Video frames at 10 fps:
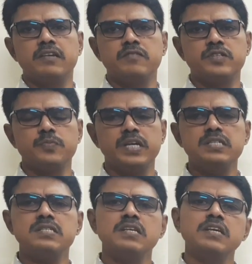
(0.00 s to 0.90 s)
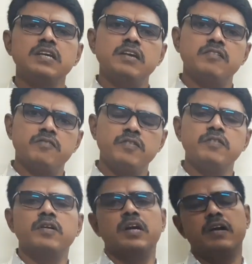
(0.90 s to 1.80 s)
which means
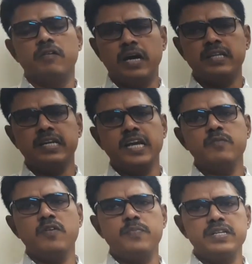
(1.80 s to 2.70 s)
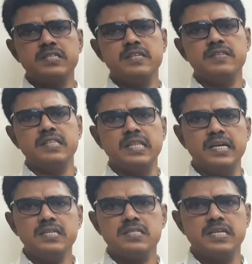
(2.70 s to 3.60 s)
at the time of purchasing
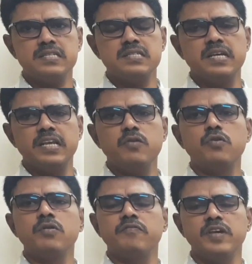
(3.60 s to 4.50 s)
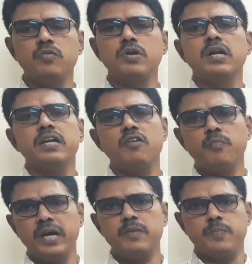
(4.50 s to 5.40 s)
the stationery, we would not have
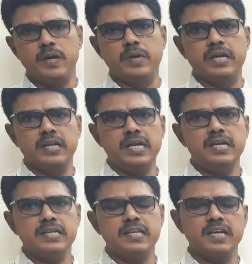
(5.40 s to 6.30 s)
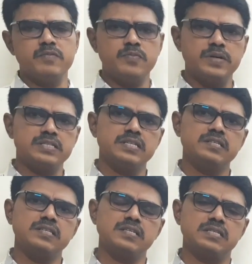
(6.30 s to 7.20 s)
made payment, right? At the time of
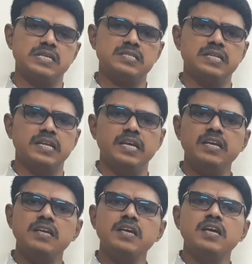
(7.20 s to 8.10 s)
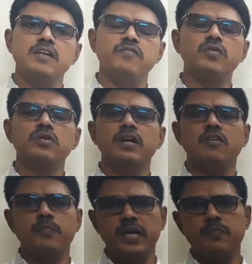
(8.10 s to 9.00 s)
purchasing the stationery, we would not
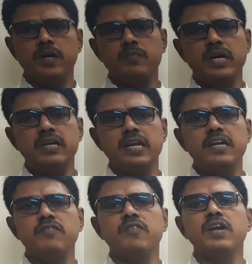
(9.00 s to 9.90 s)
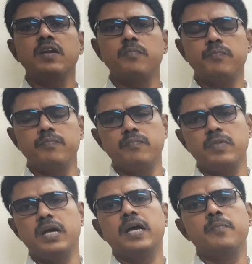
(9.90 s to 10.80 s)
have made payment, right? We will
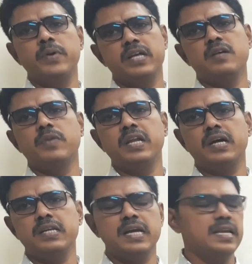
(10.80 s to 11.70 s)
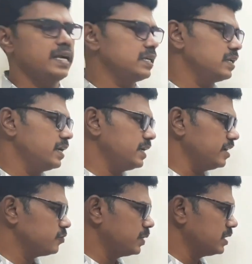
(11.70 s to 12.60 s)
pay the money on a later date
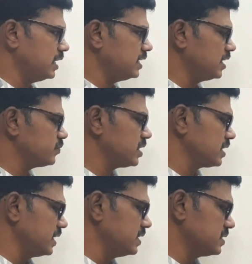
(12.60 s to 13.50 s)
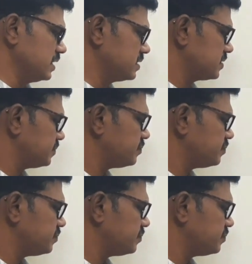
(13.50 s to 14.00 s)
as per the terms and conditions